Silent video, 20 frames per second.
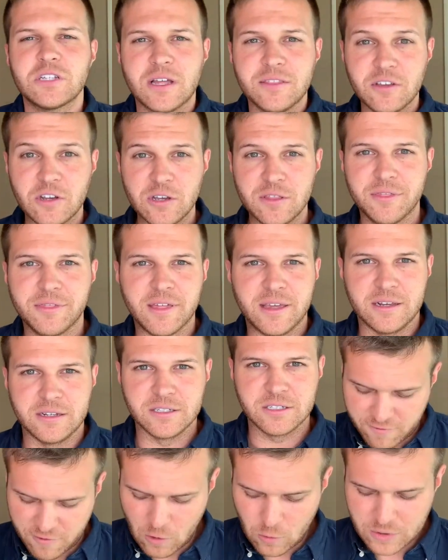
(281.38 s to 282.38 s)
on the good
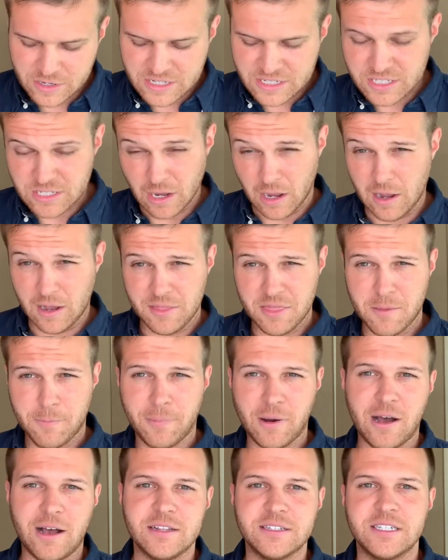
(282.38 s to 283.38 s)
things. Focus on the
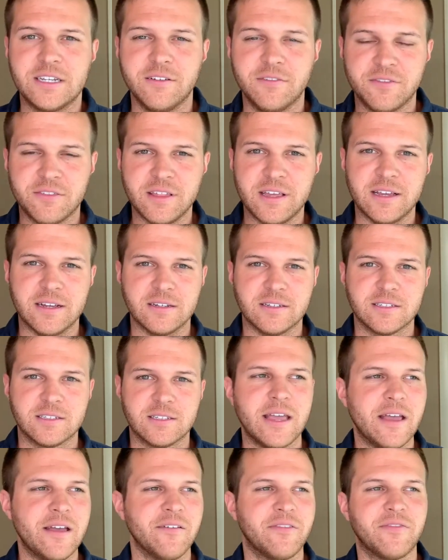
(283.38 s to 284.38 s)
positive things.
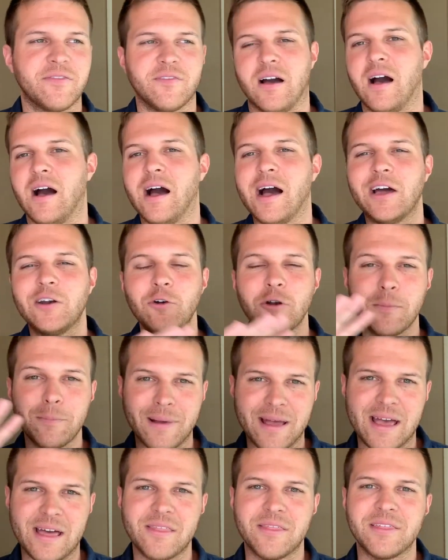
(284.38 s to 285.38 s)
If a hundred
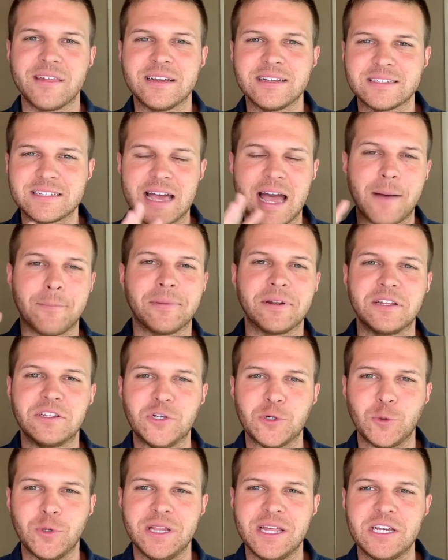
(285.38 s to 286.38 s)
bad things happen in
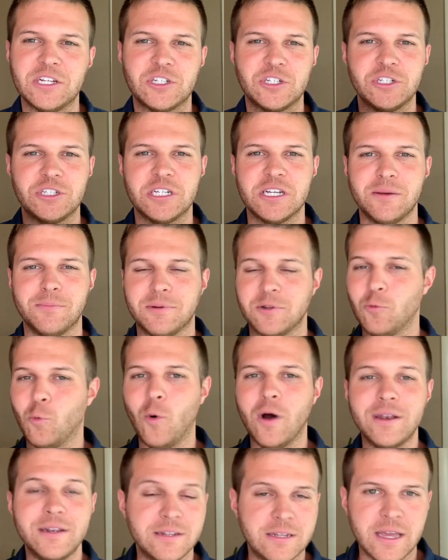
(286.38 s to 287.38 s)
your relationship in
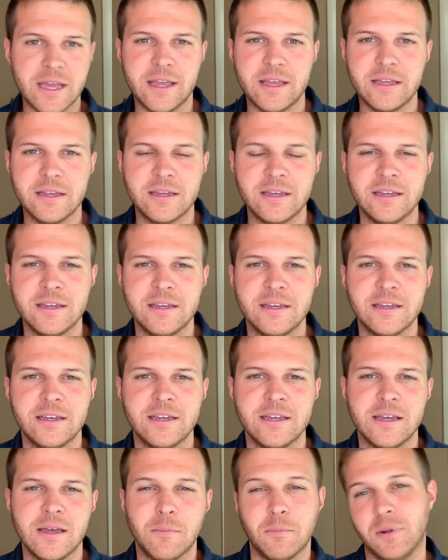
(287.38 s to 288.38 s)
one day,
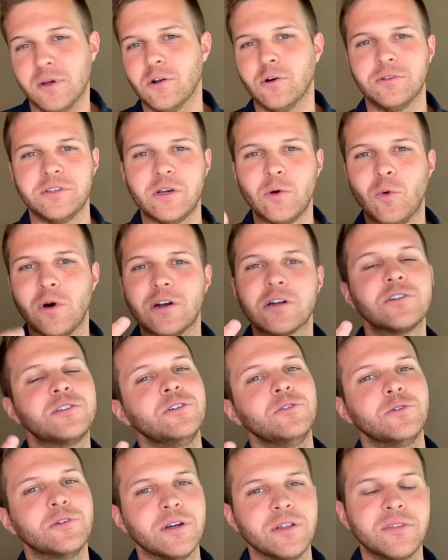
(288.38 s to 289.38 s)
but only one or
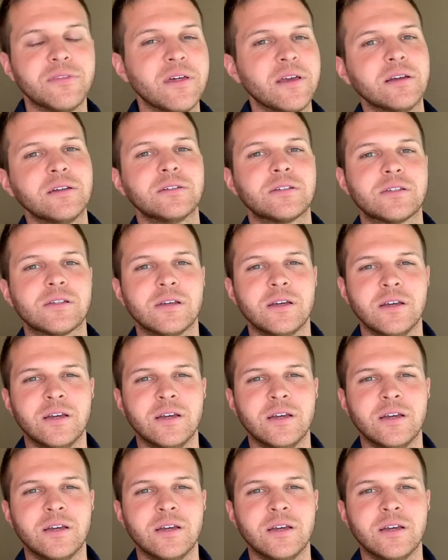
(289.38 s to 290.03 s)
two good things,